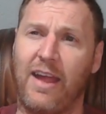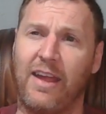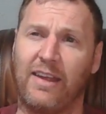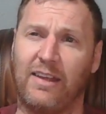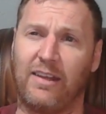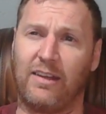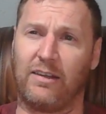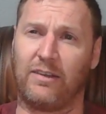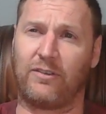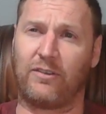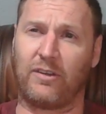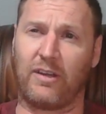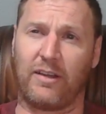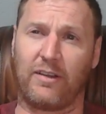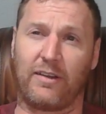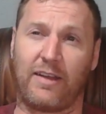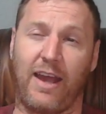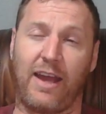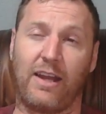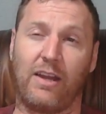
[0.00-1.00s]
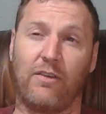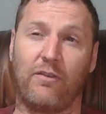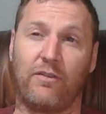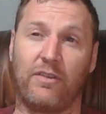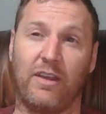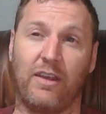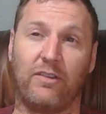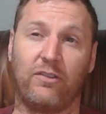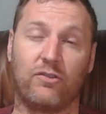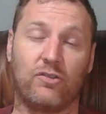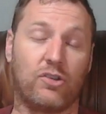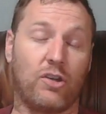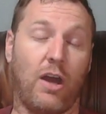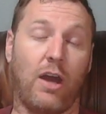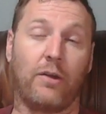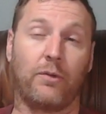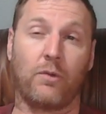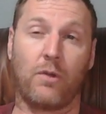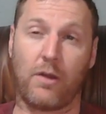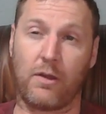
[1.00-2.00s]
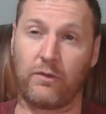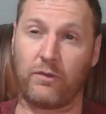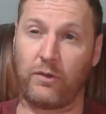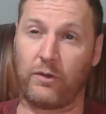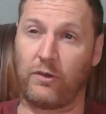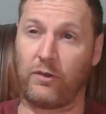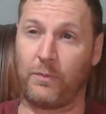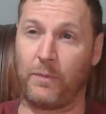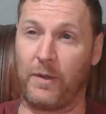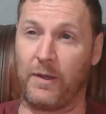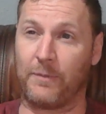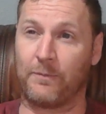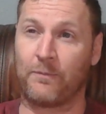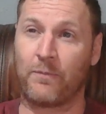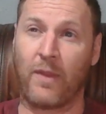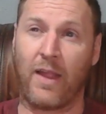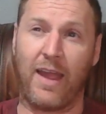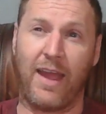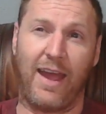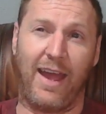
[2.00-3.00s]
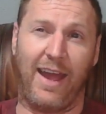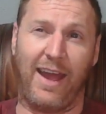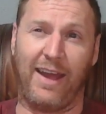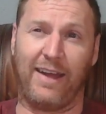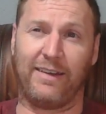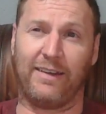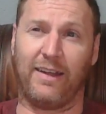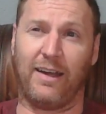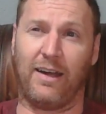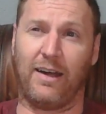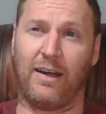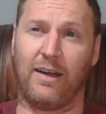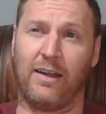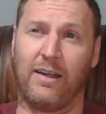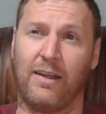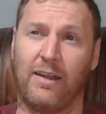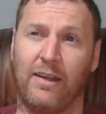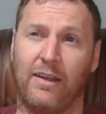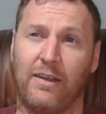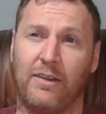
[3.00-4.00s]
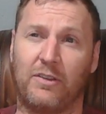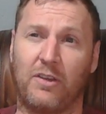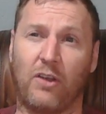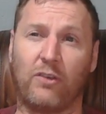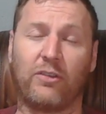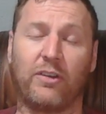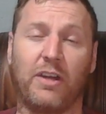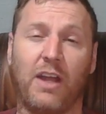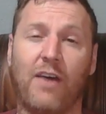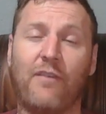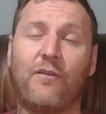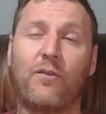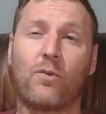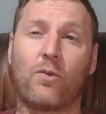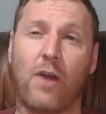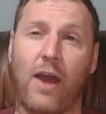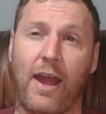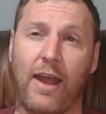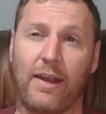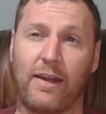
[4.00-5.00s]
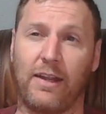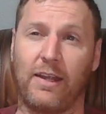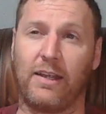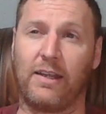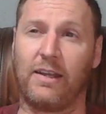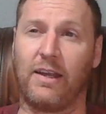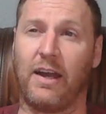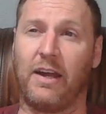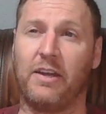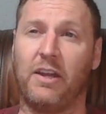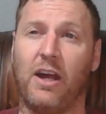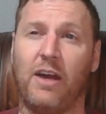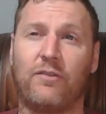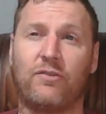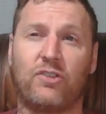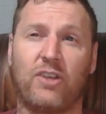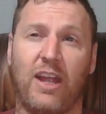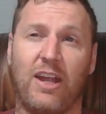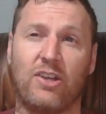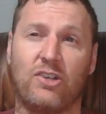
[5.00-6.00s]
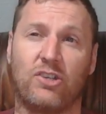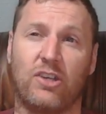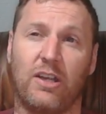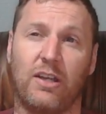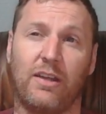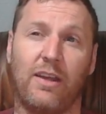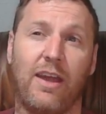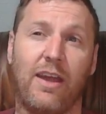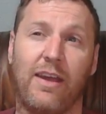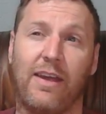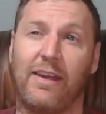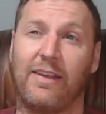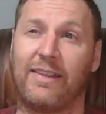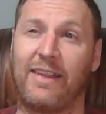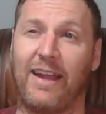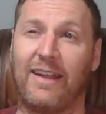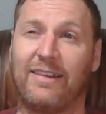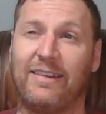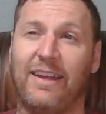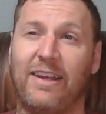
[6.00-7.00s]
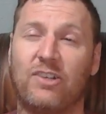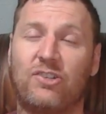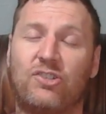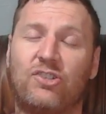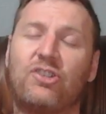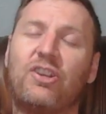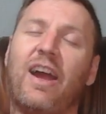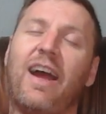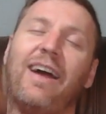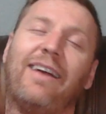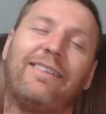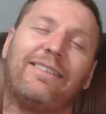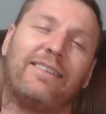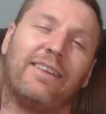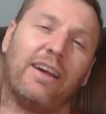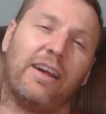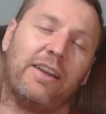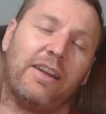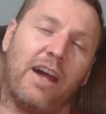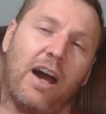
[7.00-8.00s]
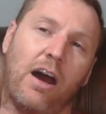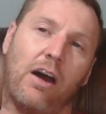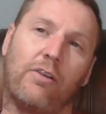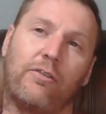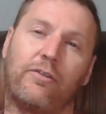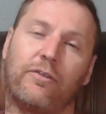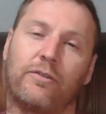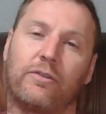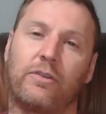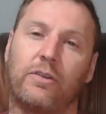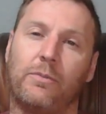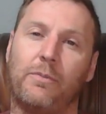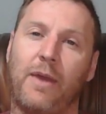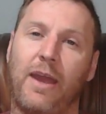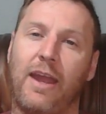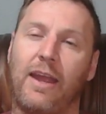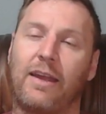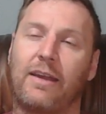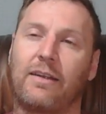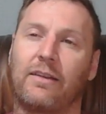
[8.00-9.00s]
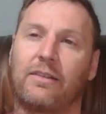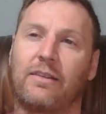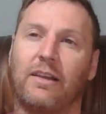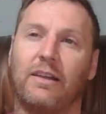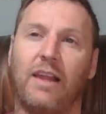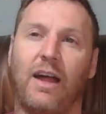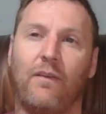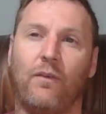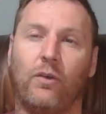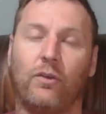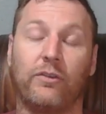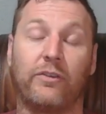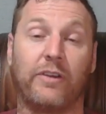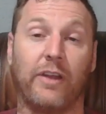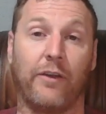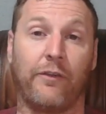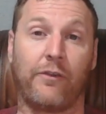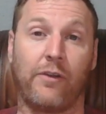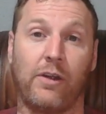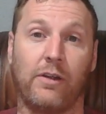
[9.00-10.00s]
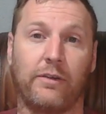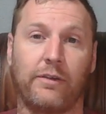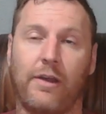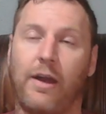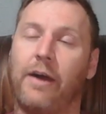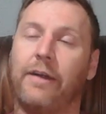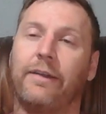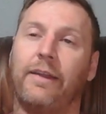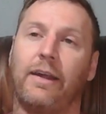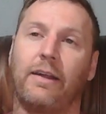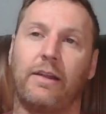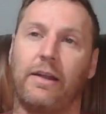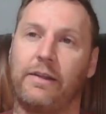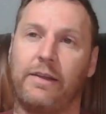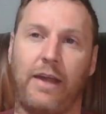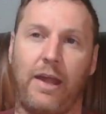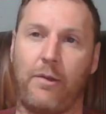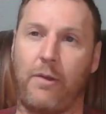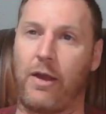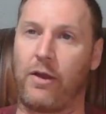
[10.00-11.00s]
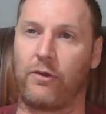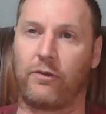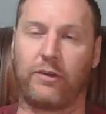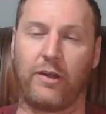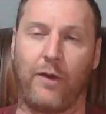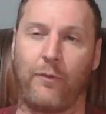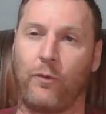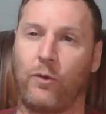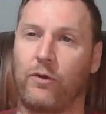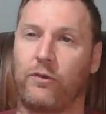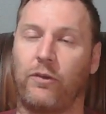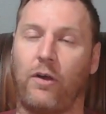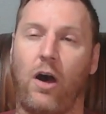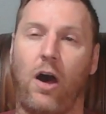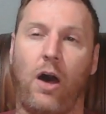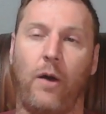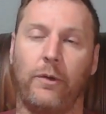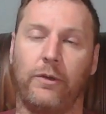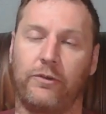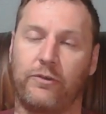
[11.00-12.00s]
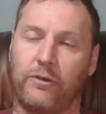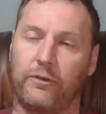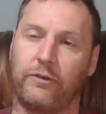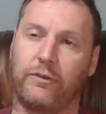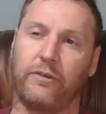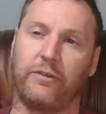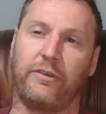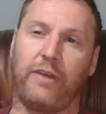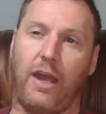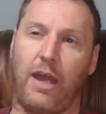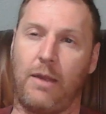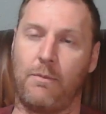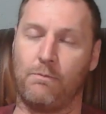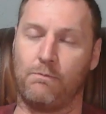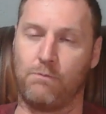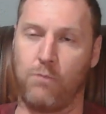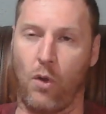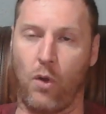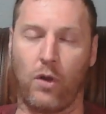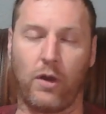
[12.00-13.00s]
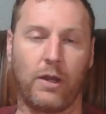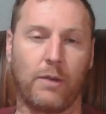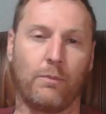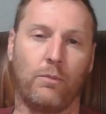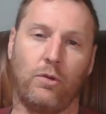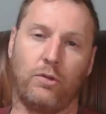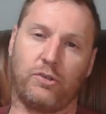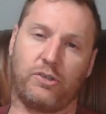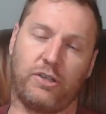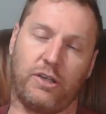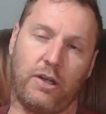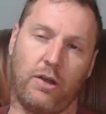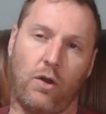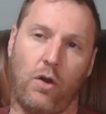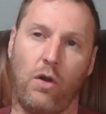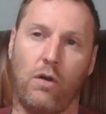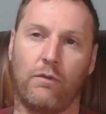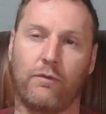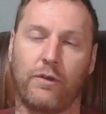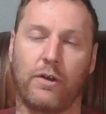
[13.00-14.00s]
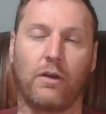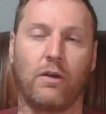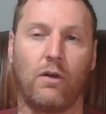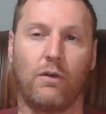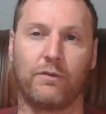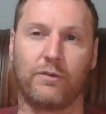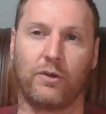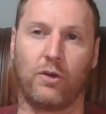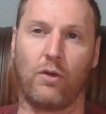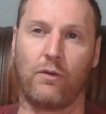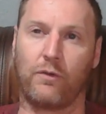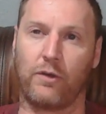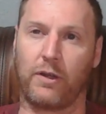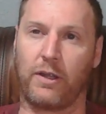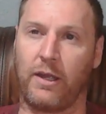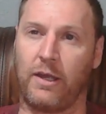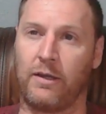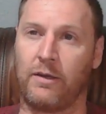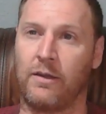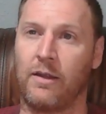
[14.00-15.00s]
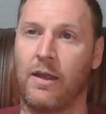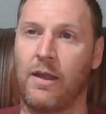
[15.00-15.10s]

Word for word: Is in kind of this genre, so to speak, and uh, there's enough variety, enough changing. They did just enough to make the levels different, unlike like Knight Rider stuff where it's always just the same boring bullshit over and over and over again.